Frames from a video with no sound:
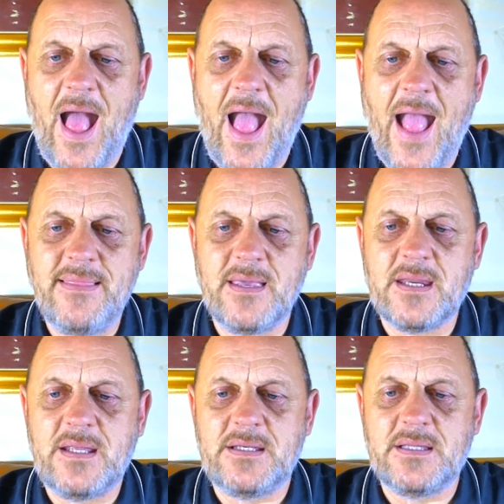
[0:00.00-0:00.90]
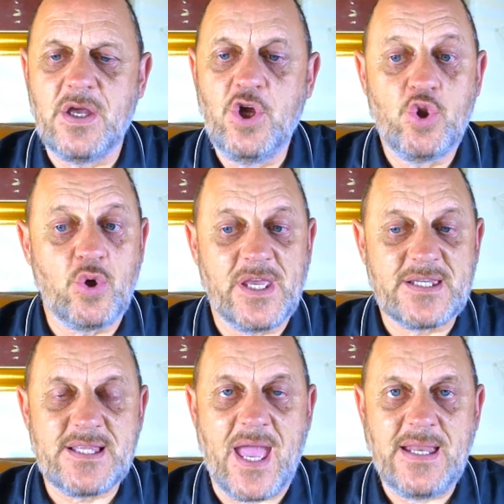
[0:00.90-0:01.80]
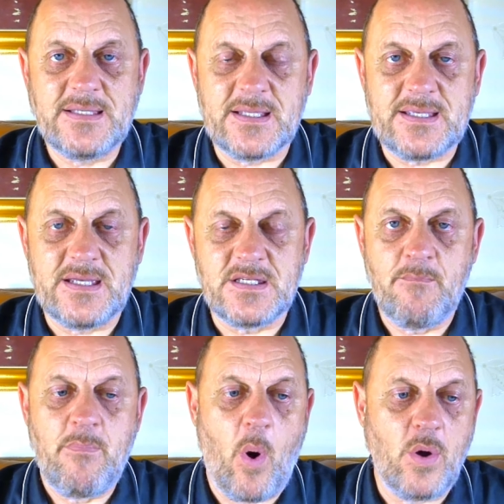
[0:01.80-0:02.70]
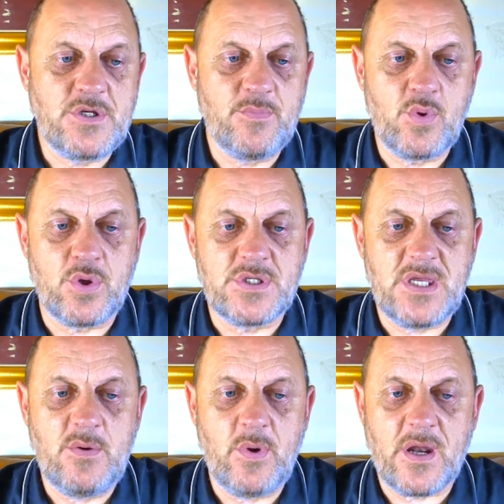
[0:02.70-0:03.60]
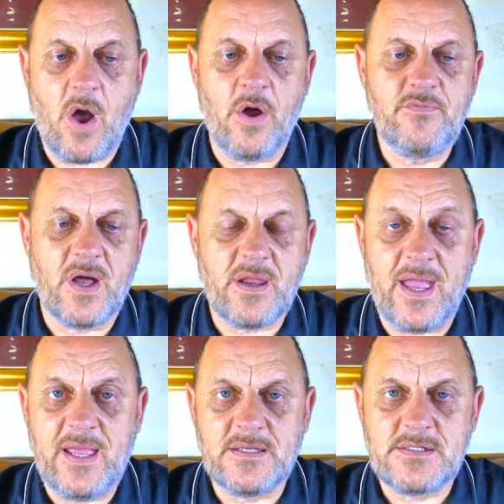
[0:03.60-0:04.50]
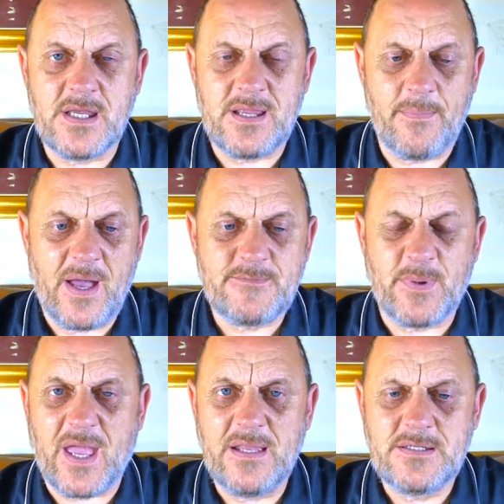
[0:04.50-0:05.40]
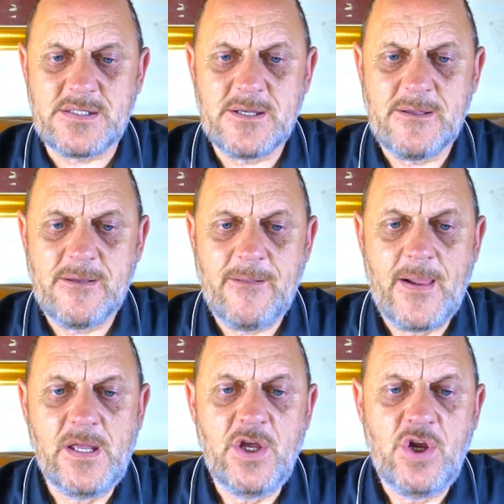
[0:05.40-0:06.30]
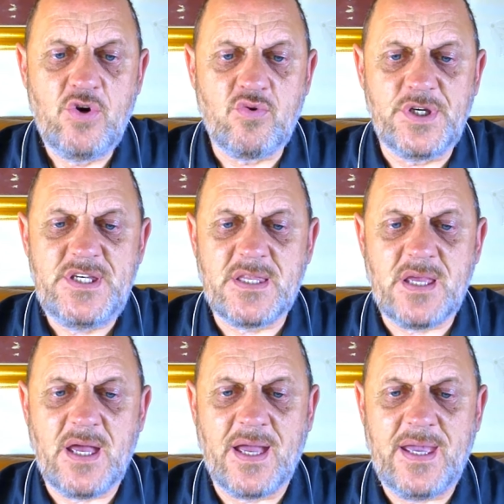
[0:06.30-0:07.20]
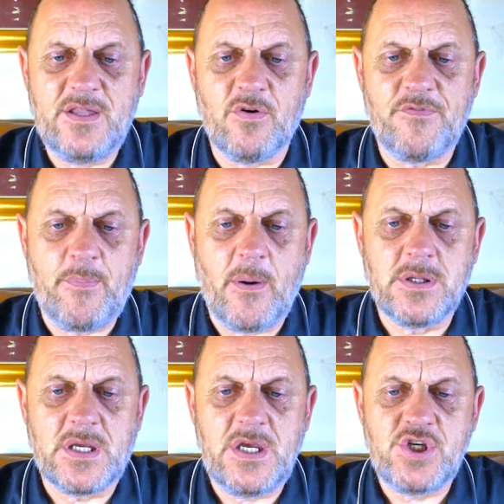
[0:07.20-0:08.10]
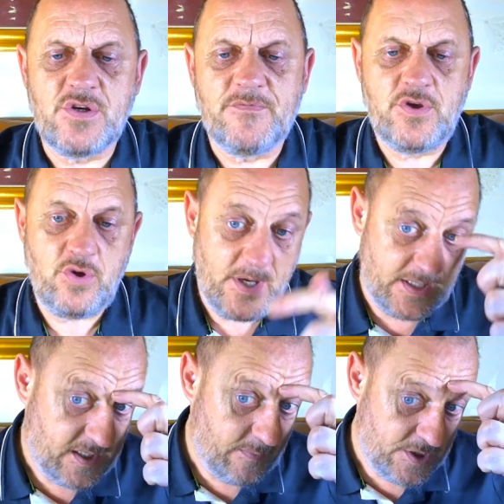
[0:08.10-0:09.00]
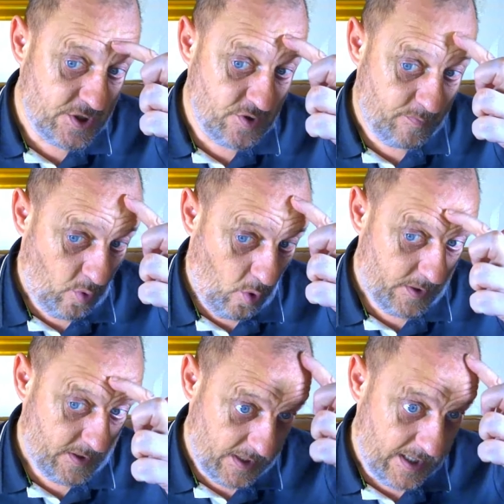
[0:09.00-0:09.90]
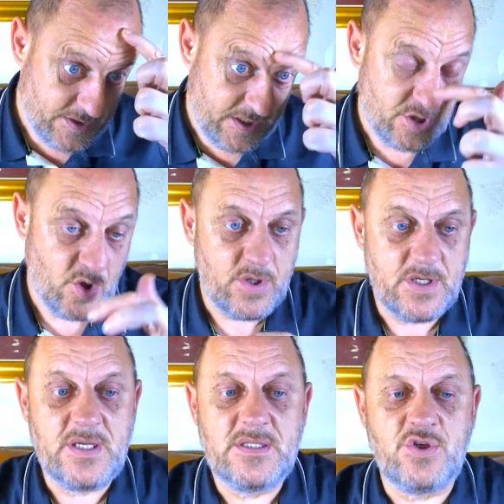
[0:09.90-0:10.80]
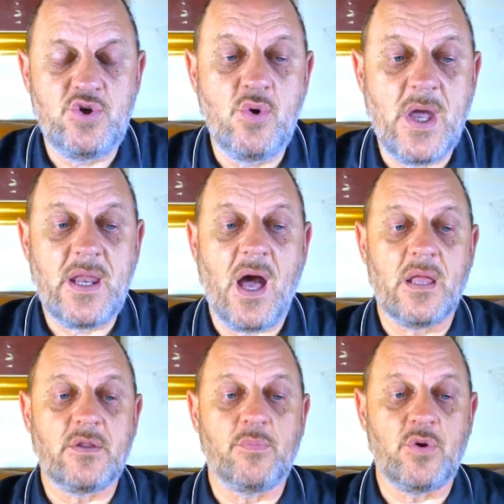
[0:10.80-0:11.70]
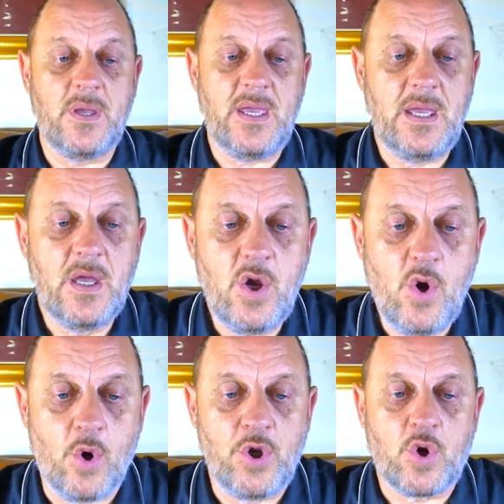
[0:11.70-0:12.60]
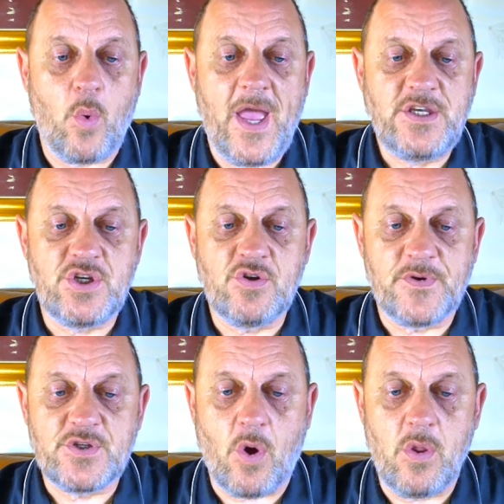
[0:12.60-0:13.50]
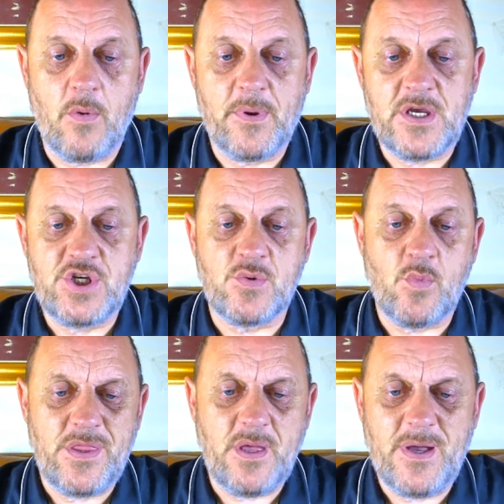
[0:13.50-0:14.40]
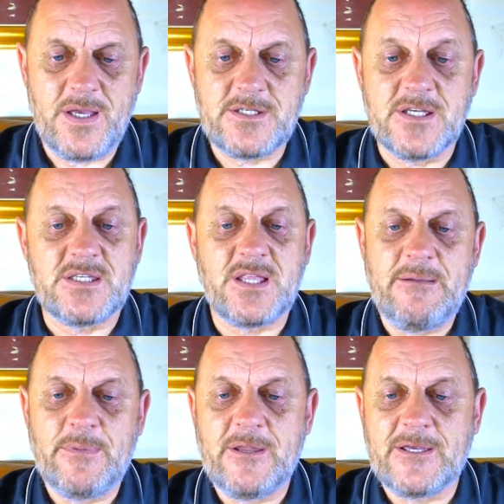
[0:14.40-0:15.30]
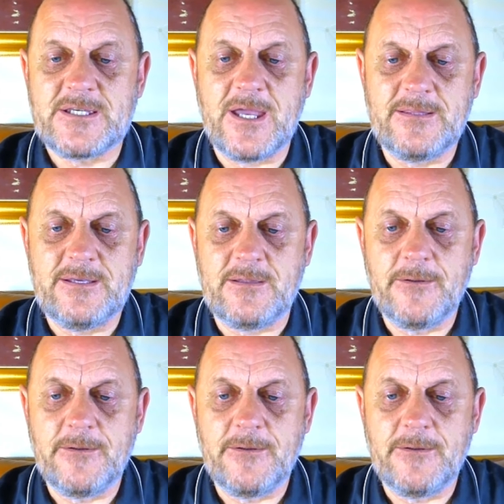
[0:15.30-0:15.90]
integrated to an extent that it is impossible to say where UNRWA ends and Hamas begins. Released ahead of the publication of the UN Commission report that largely exonerated UNRWA on the question of its collaboration with Hamas, the statement asserted,